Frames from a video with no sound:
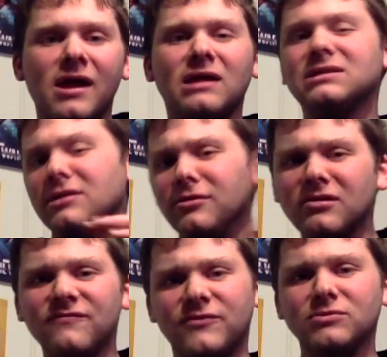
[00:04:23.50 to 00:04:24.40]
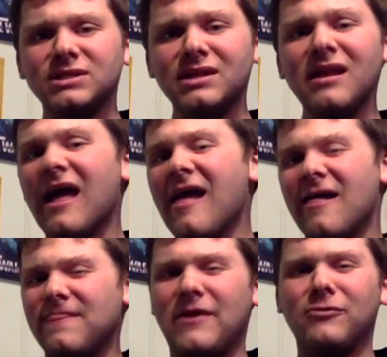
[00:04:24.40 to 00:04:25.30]
It's a little confusing.
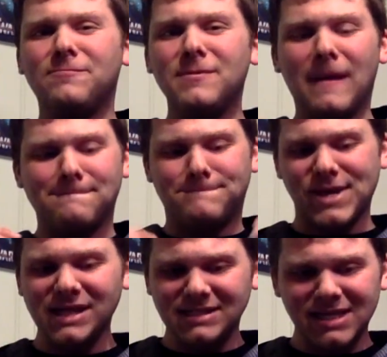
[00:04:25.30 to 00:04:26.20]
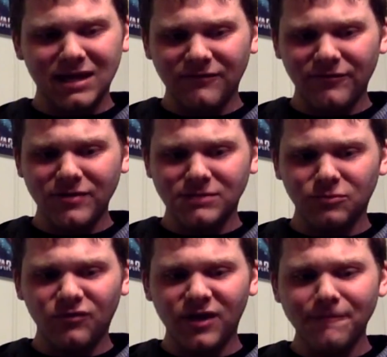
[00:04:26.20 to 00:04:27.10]
That would be my biggest negative for this
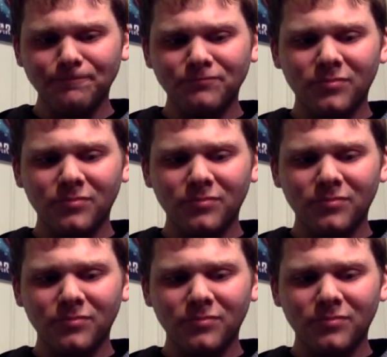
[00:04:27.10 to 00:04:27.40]
movie.